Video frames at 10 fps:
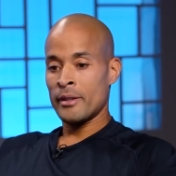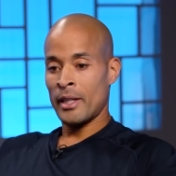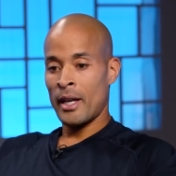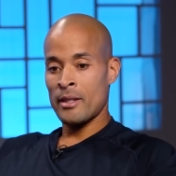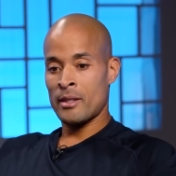
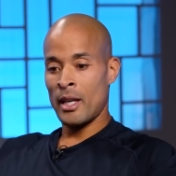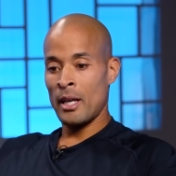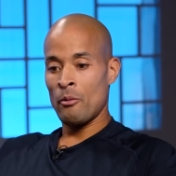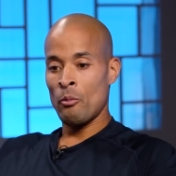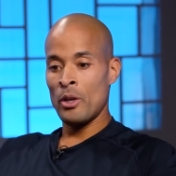is like I
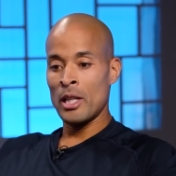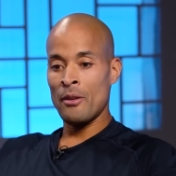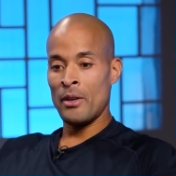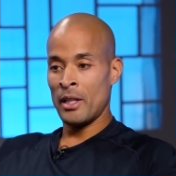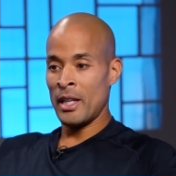say, we
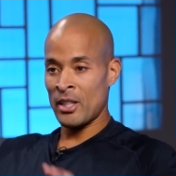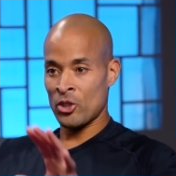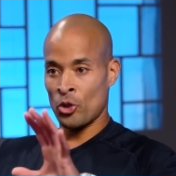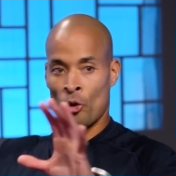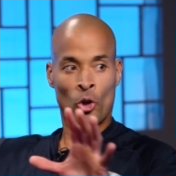live in an
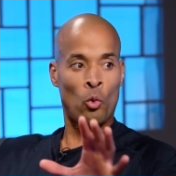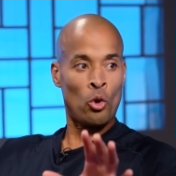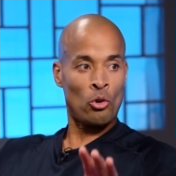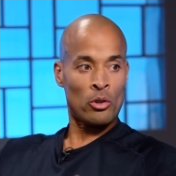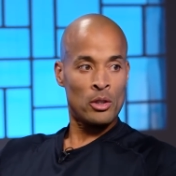external
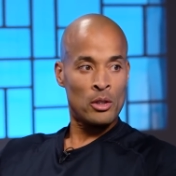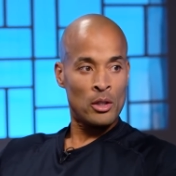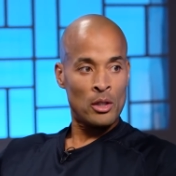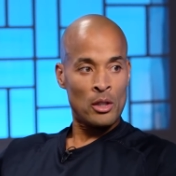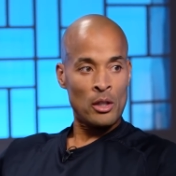world.
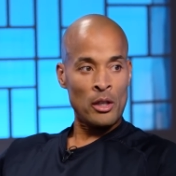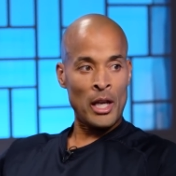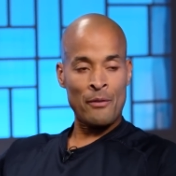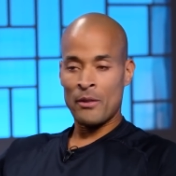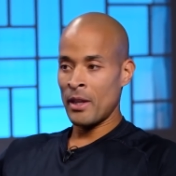
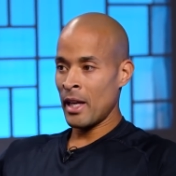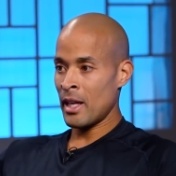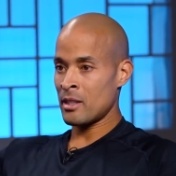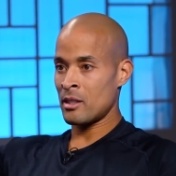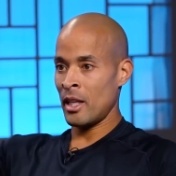
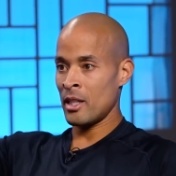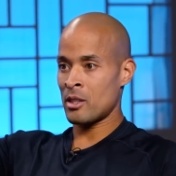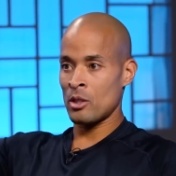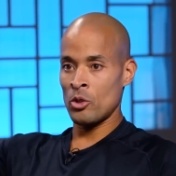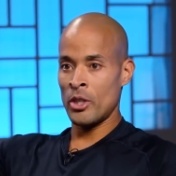Everything is,
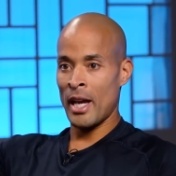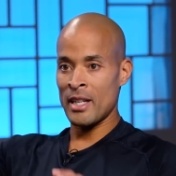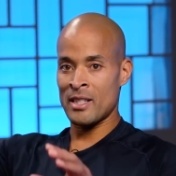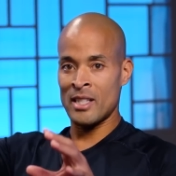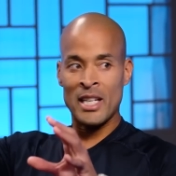is you got
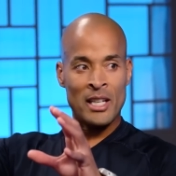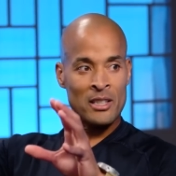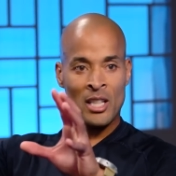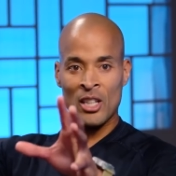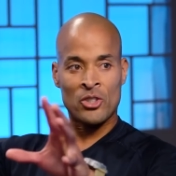to see
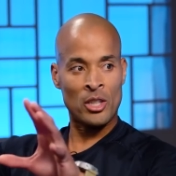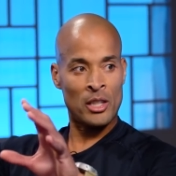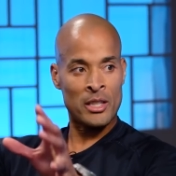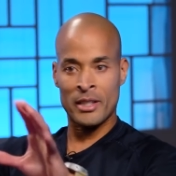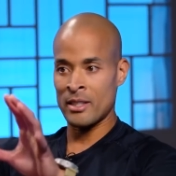it, touch
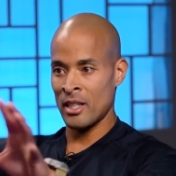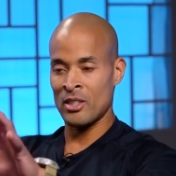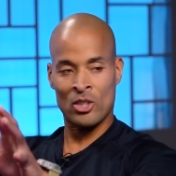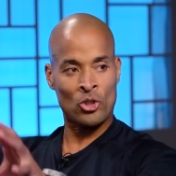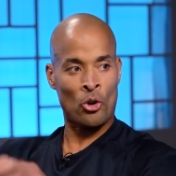it, it's, it's,
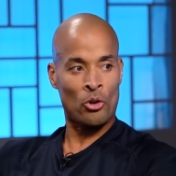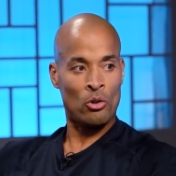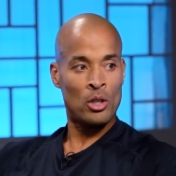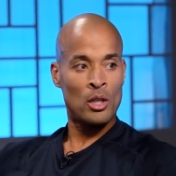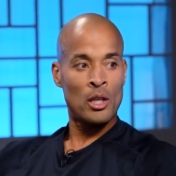it's external